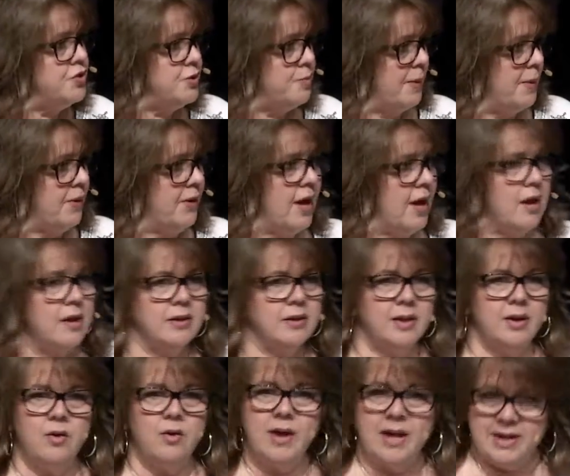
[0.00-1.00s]
periodically,
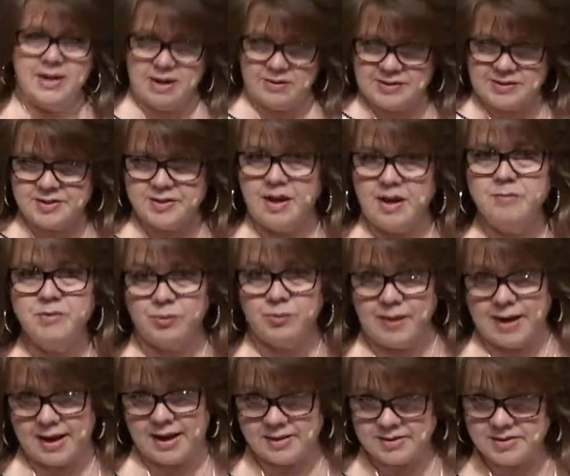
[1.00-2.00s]
okay, now it's time to
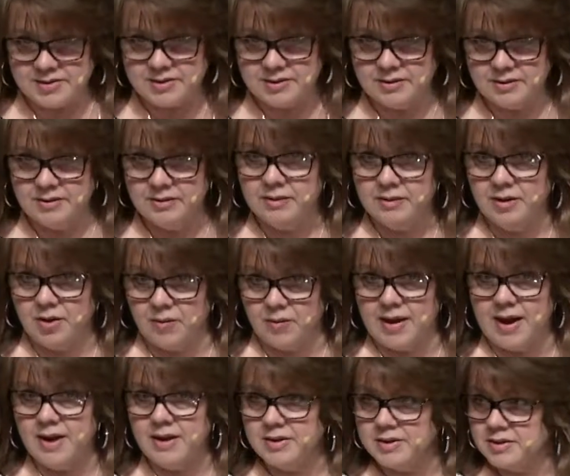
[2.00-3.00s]
rest,
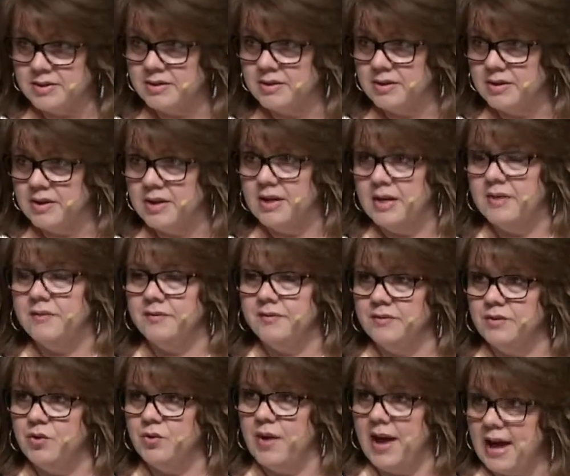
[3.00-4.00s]
correct?
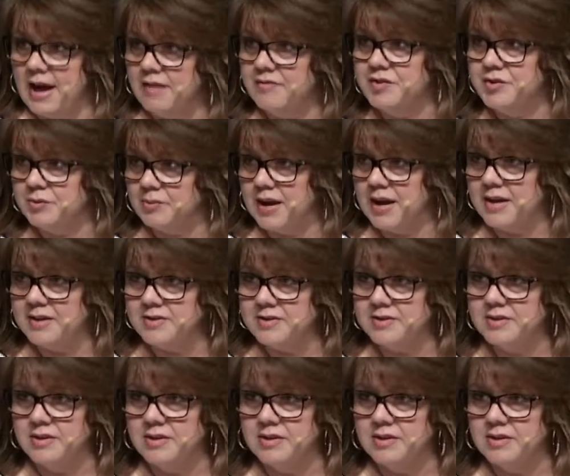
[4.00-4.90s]
You have to rest.